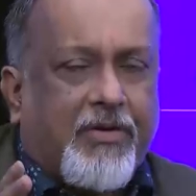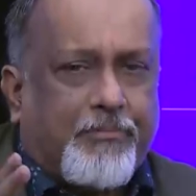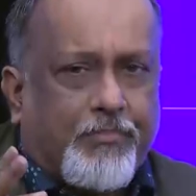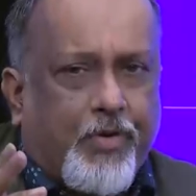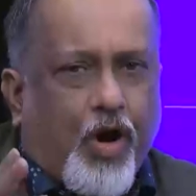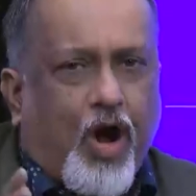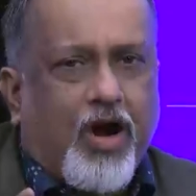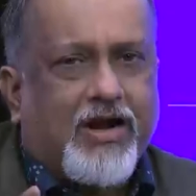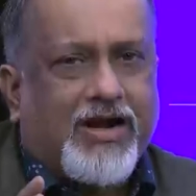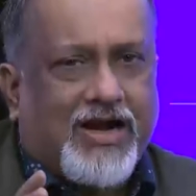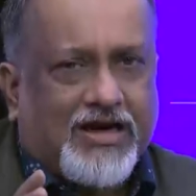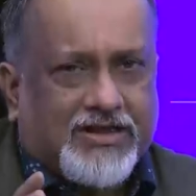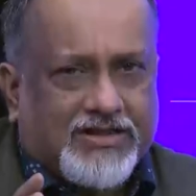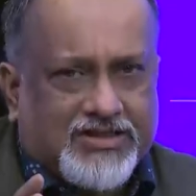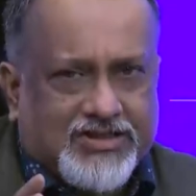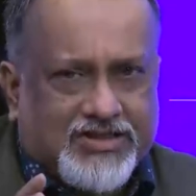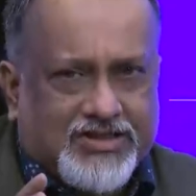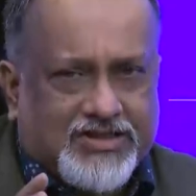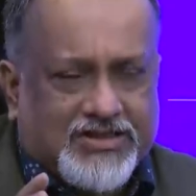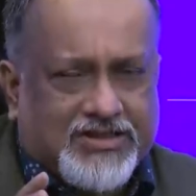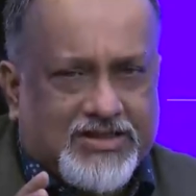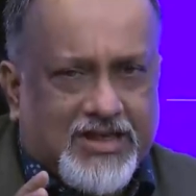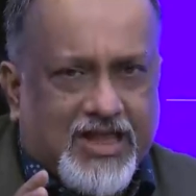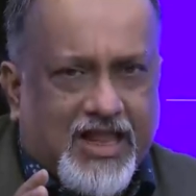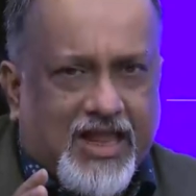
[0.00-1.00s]

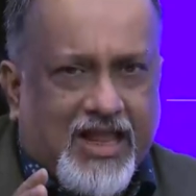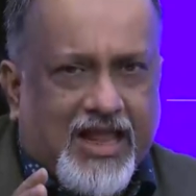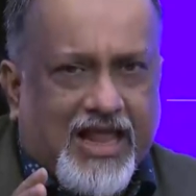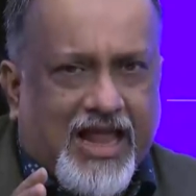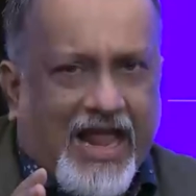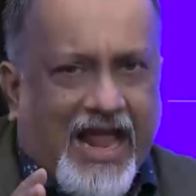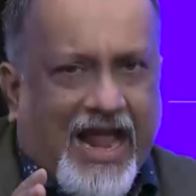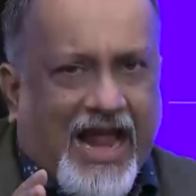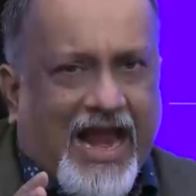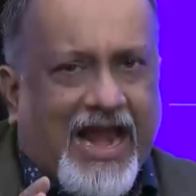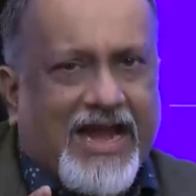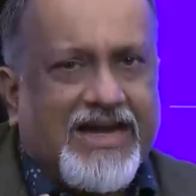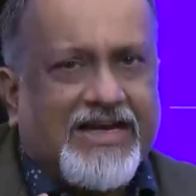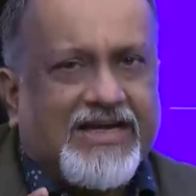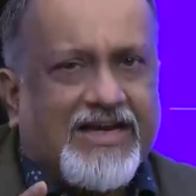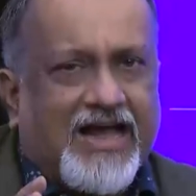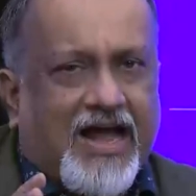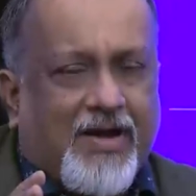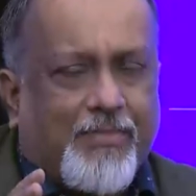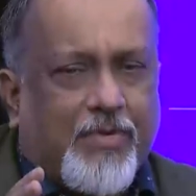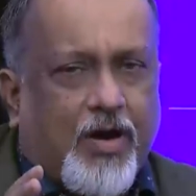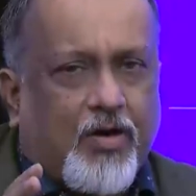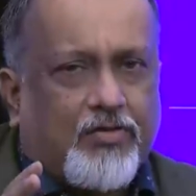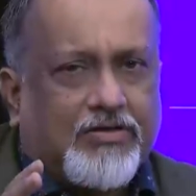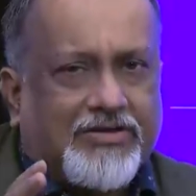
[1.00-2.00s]
products and
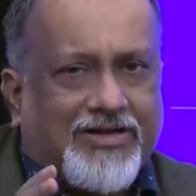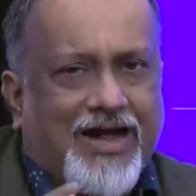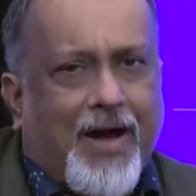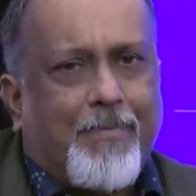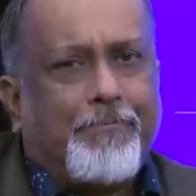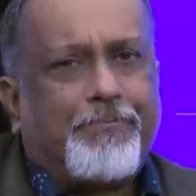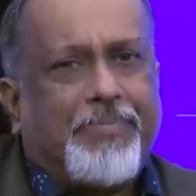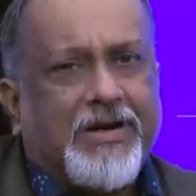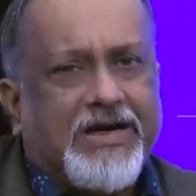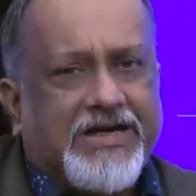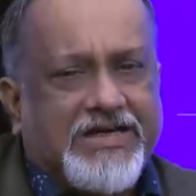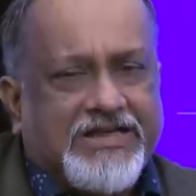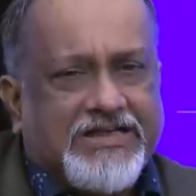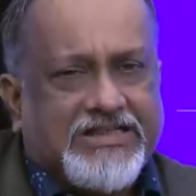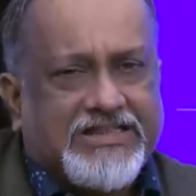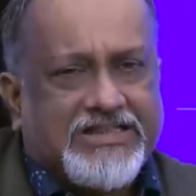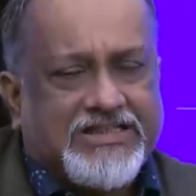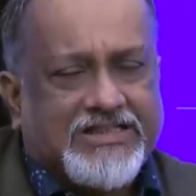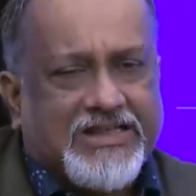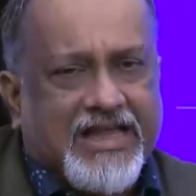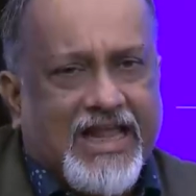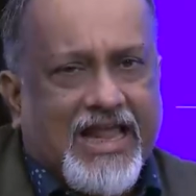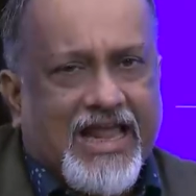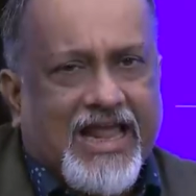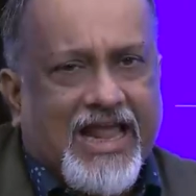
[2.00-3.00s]
about
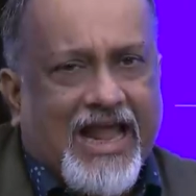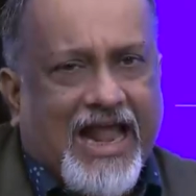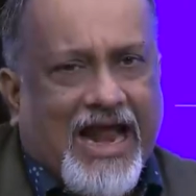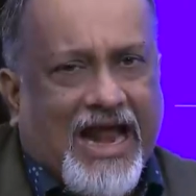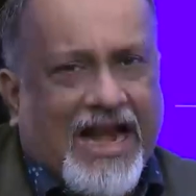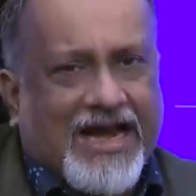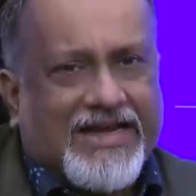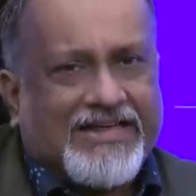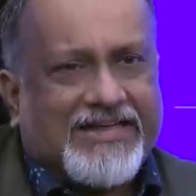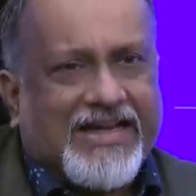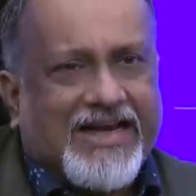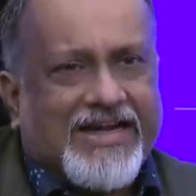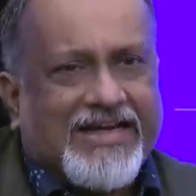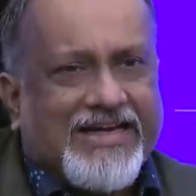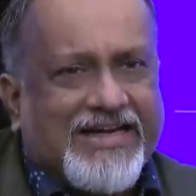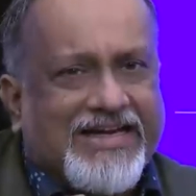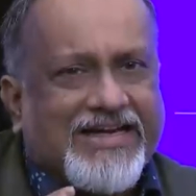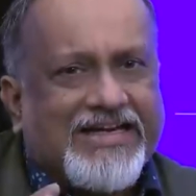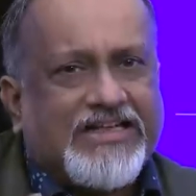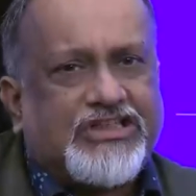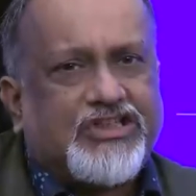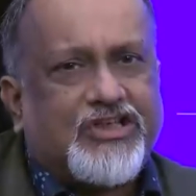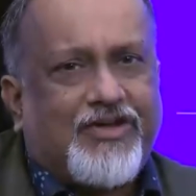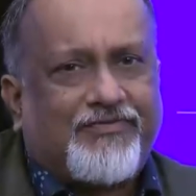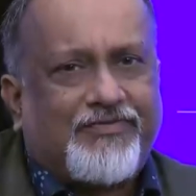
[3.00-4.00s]
companies and the
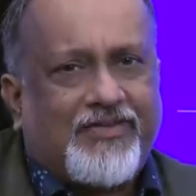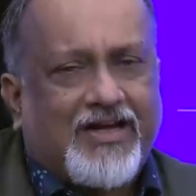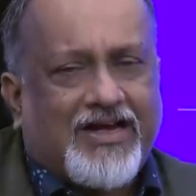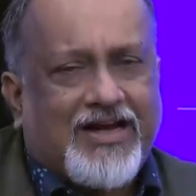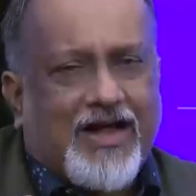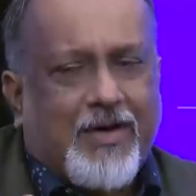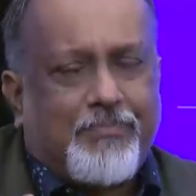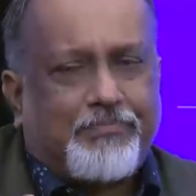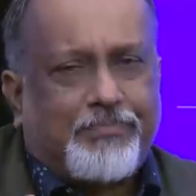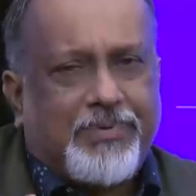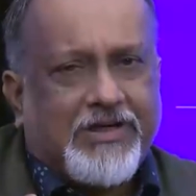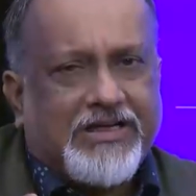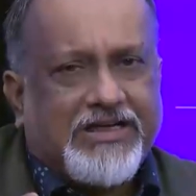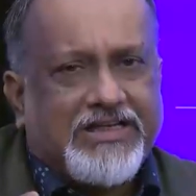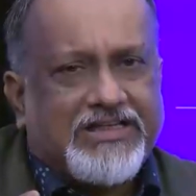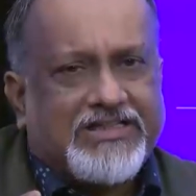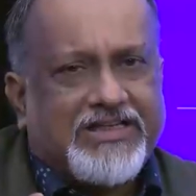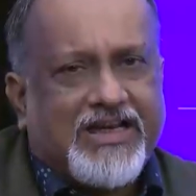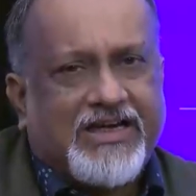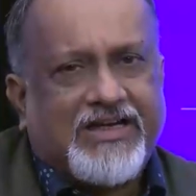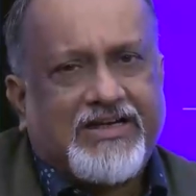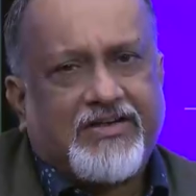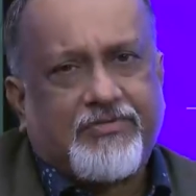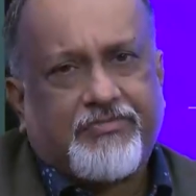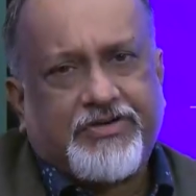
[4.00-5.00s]
needs of the companies
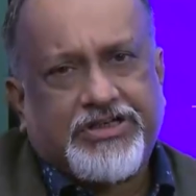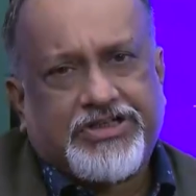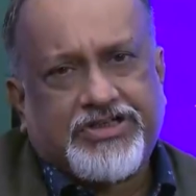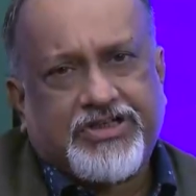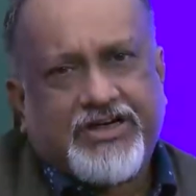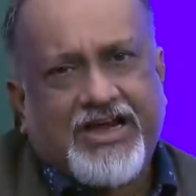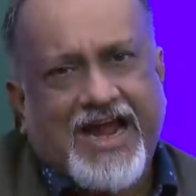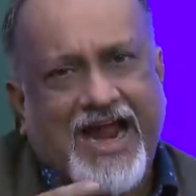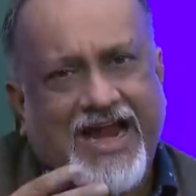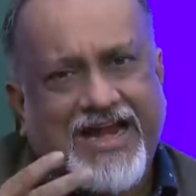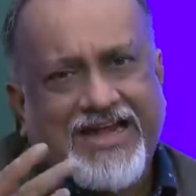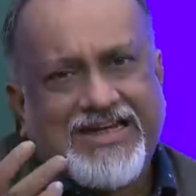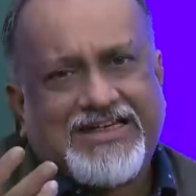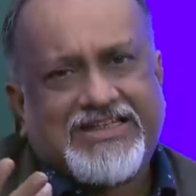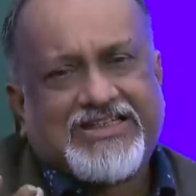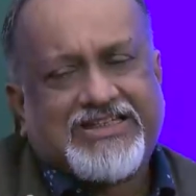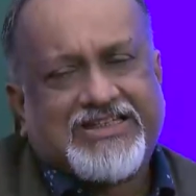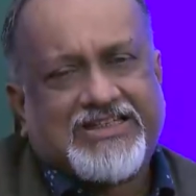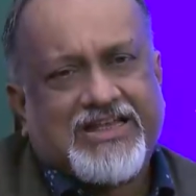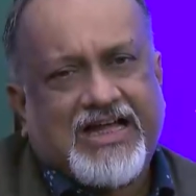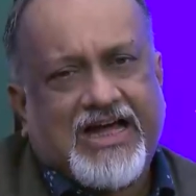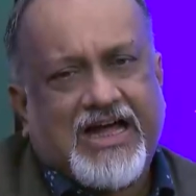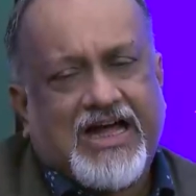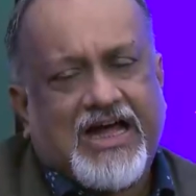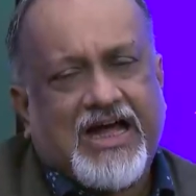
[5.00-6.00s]
and which guides
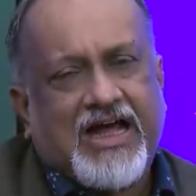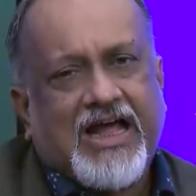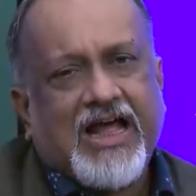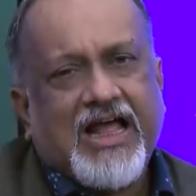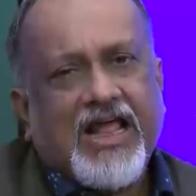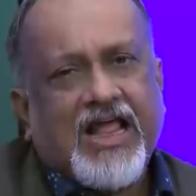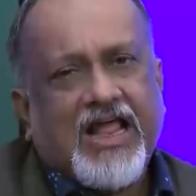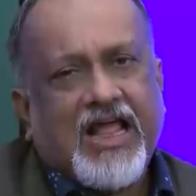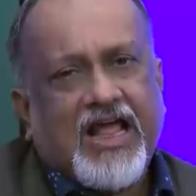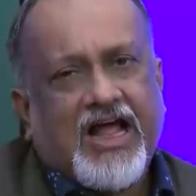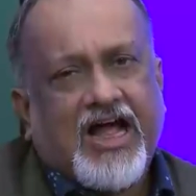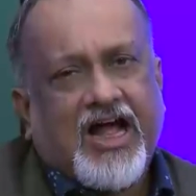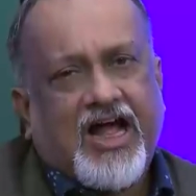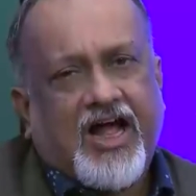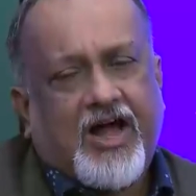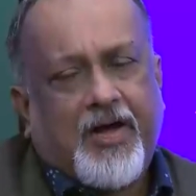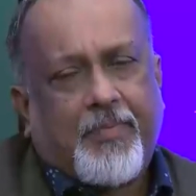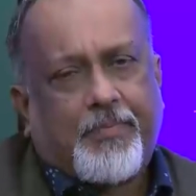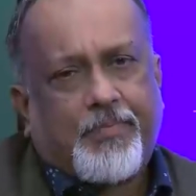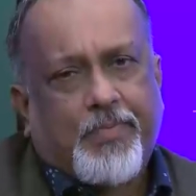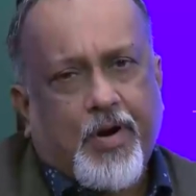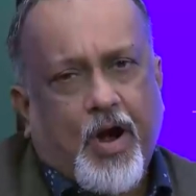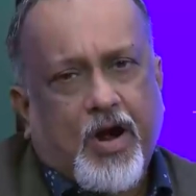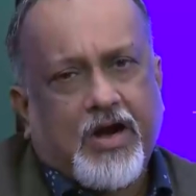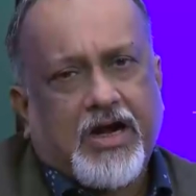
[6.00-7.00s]
the
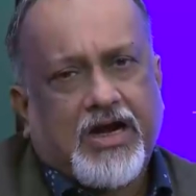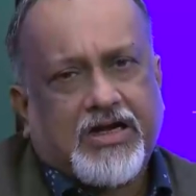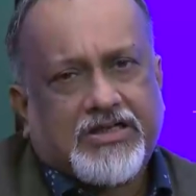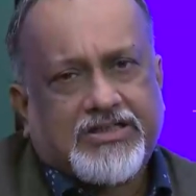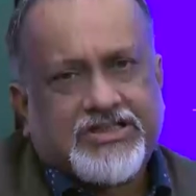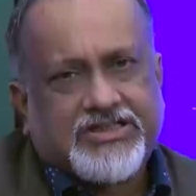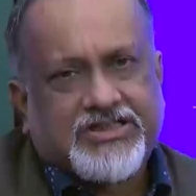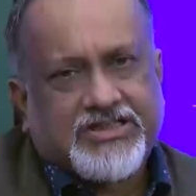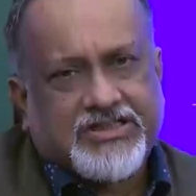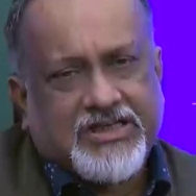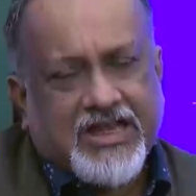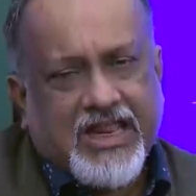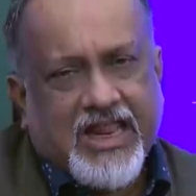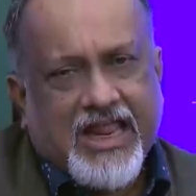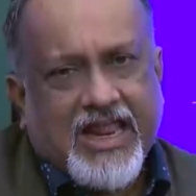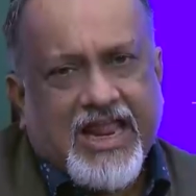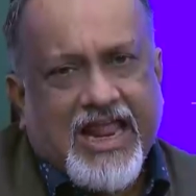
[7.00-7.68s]
products.